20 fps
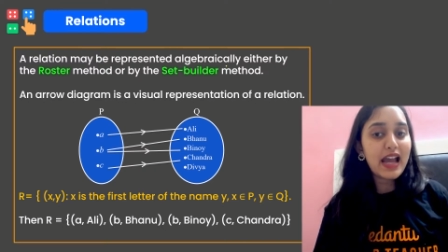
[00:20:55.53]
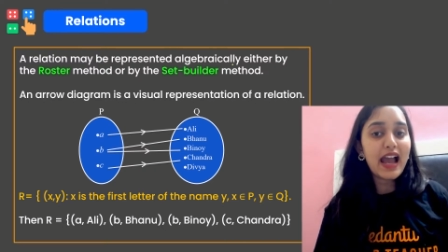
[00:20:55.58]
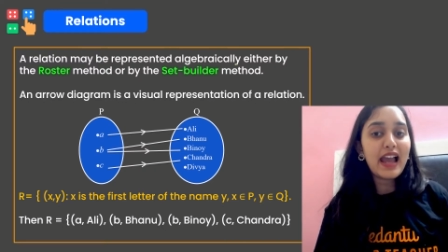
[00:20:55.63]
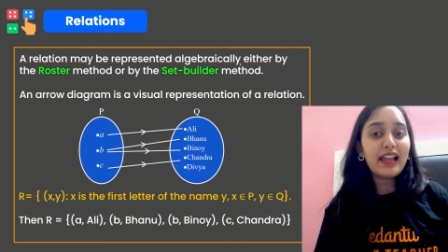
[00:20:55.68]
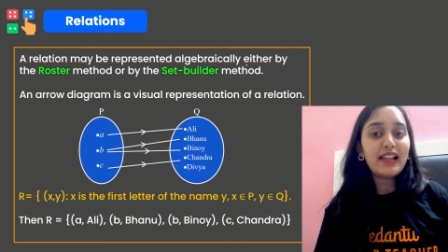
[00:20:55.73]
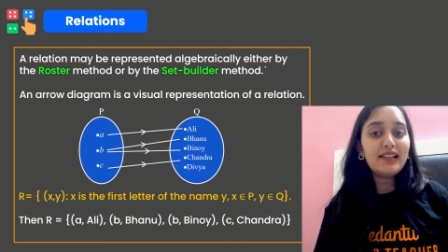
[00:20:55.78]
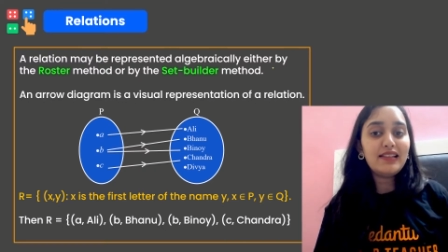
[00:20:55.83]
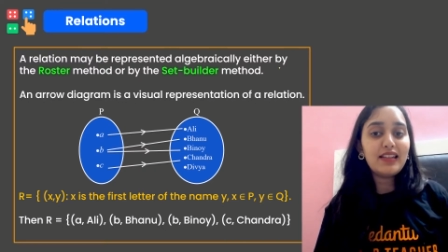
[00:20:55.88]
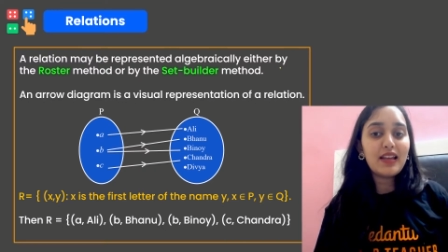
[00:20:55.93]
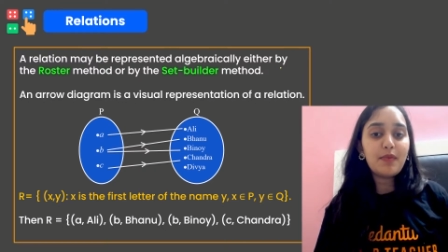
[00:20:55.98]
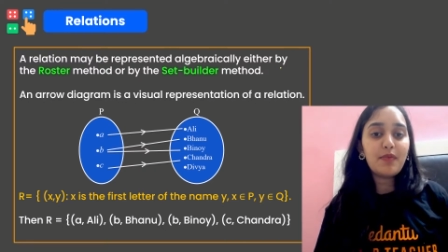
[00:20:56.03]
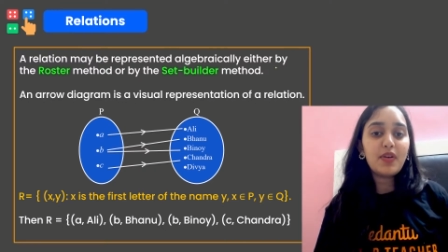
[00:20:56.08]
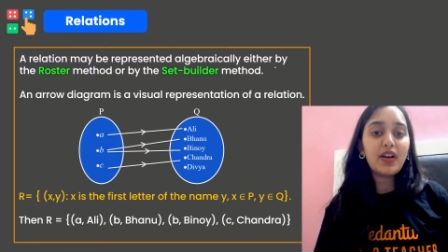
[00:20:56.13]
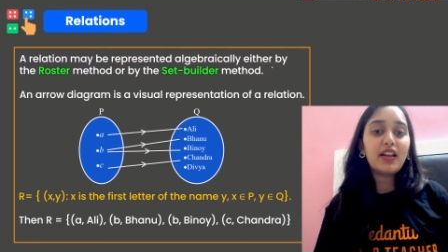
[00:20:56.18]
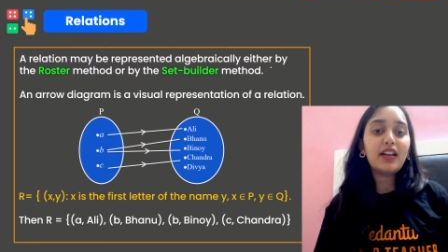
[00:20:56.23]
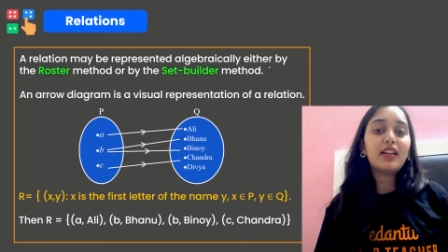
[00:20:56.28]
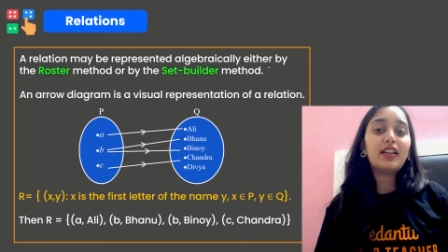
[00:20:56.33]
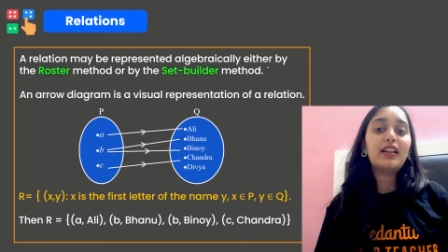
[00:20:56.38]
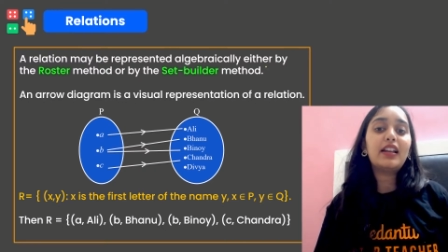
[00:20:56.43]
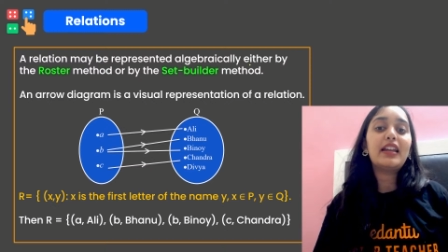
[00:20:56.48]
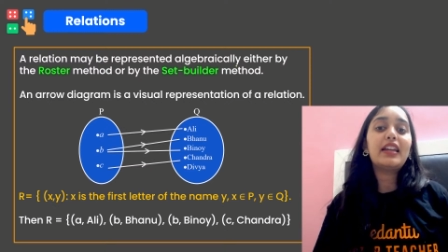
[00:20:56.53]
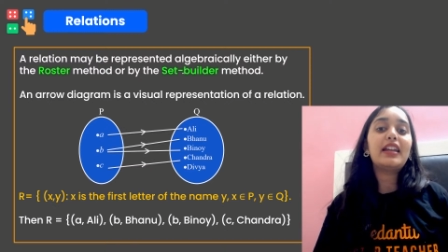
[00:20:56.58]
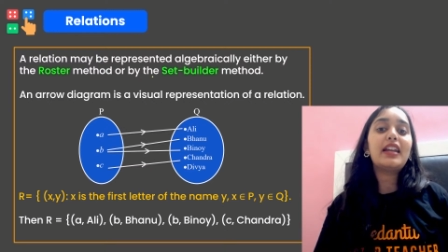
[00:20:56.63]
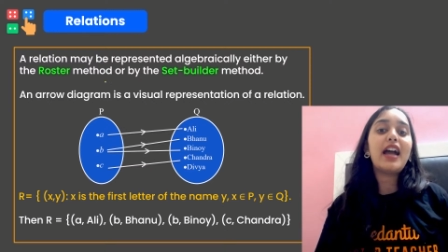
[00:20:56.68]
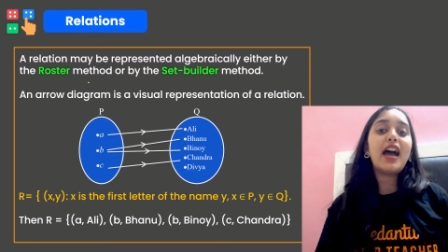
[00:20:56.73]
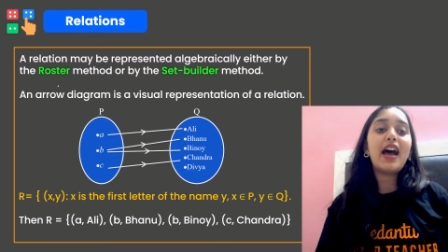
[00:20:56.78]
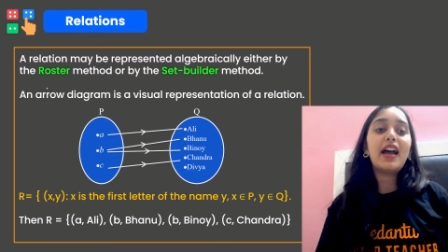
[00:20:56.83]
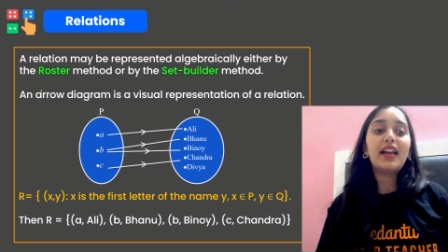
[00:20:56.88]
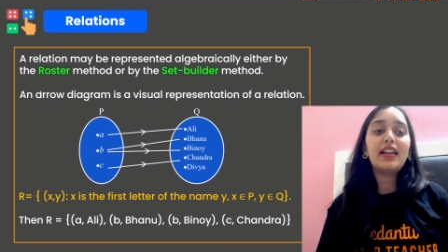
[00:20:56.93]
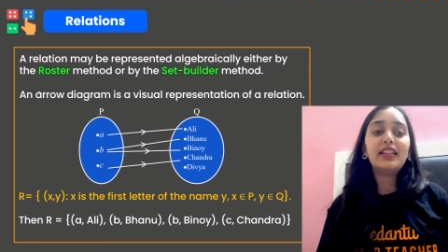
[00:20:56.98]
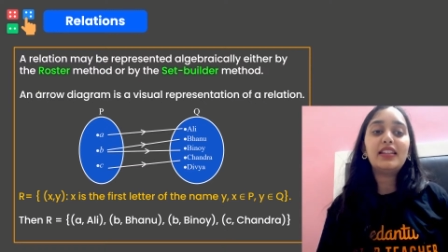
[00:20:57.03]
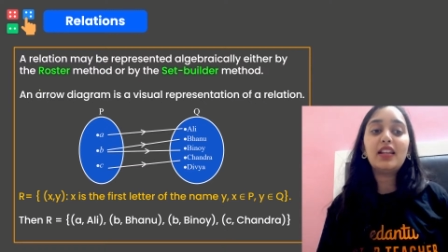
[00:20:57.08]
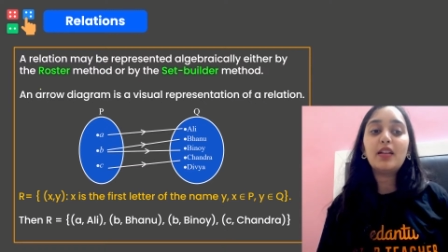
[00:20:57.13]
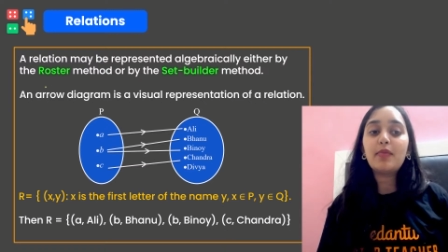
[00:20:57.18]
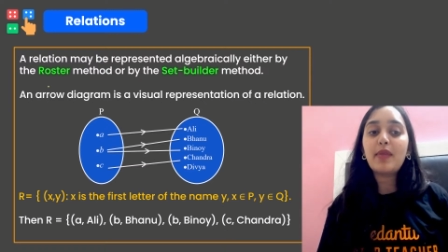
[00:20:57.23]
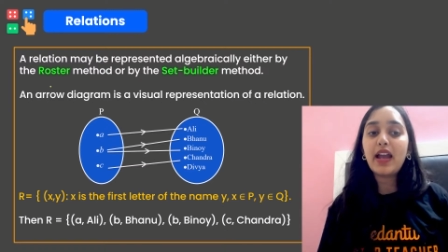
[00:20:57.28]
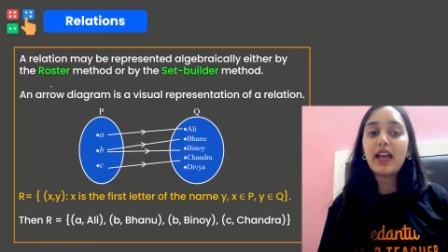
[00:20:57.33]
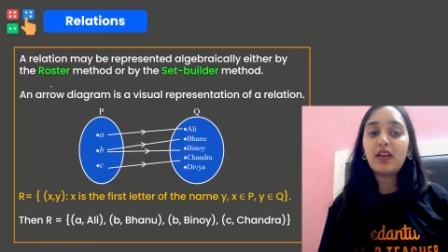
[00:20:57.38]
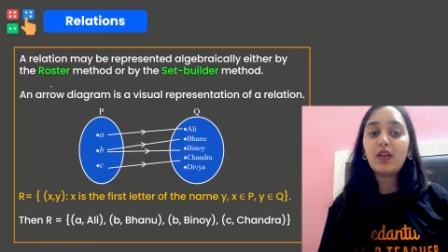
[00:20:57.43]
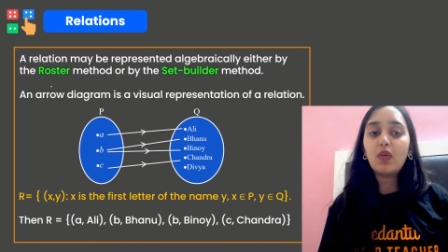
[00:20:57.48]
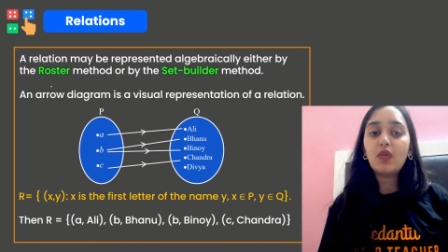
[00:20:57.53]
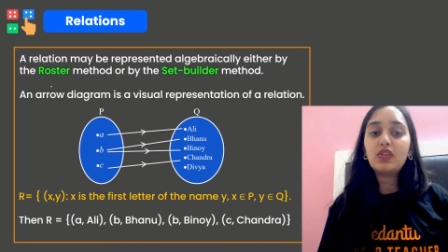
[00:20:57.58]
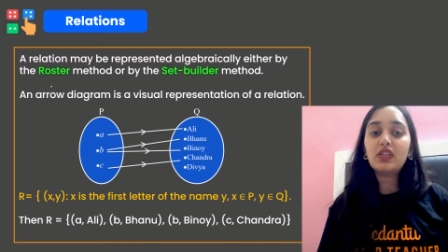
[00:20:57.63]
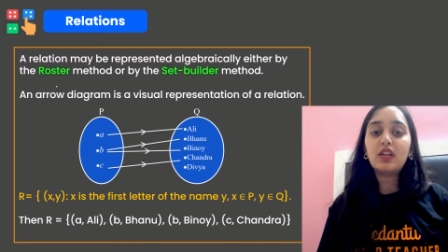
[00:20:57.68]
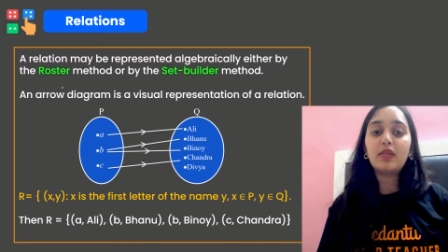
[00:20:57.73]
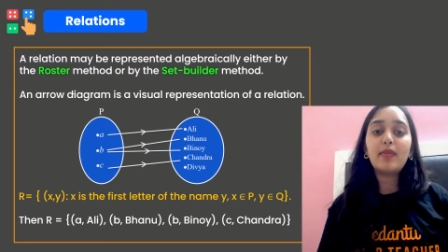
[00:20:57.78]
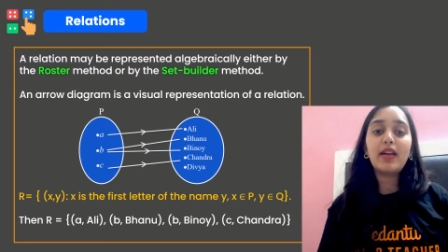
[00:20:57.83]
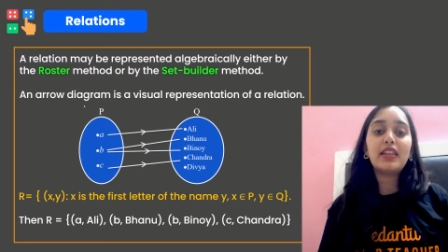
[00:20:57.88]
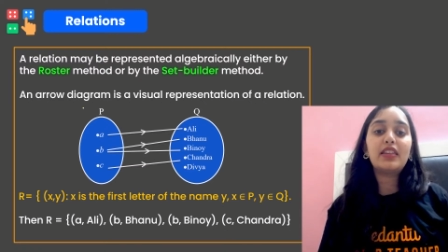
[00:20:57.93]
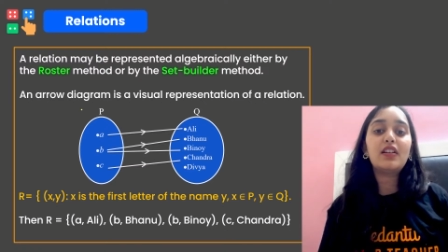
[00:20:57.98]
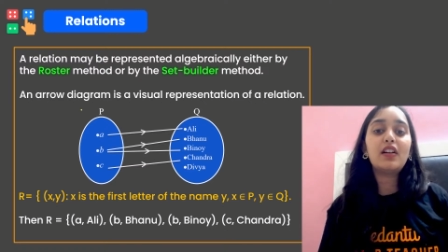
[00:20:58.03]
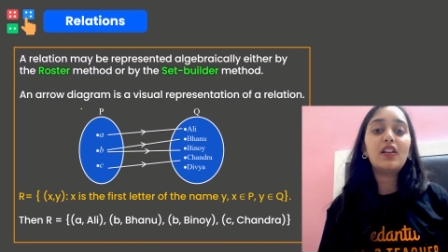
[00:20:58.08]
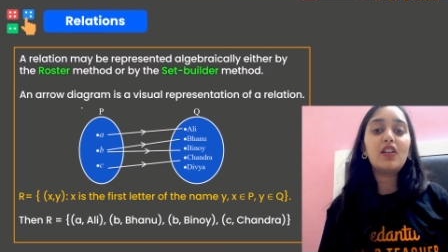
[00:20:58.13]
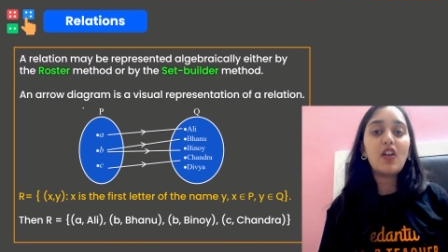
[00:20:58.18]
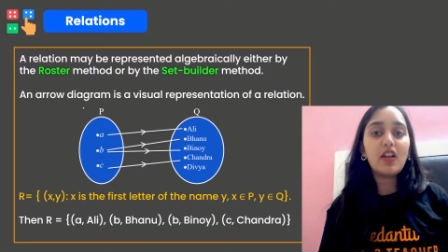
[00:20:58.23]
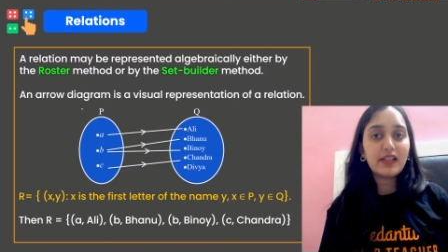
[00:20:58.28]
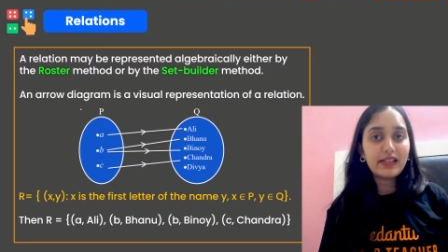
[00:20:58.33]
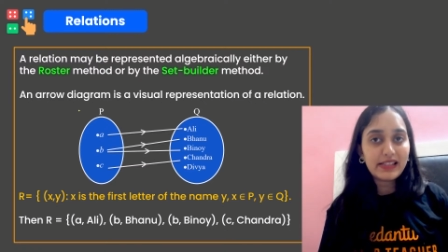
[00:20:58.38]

algebraically either by roster method or